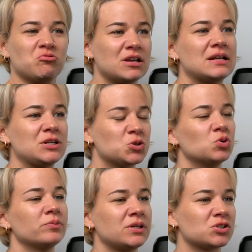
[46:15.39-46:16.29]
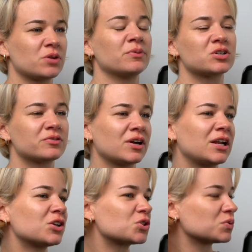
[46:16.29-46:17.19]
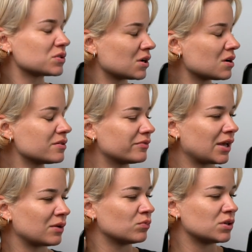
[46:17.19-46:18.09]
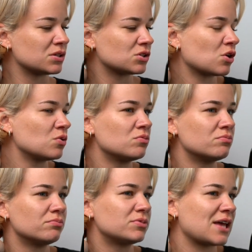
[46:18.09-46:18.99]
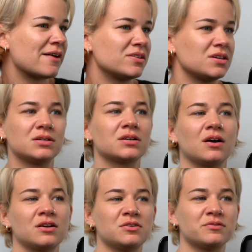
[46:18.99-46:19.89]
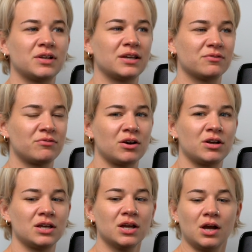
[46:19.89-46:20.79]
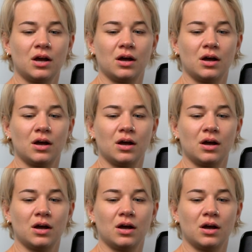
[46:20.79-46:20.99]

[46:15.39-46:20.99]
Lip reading: really taught me so much financial stuff, and is so savvy and kind of like very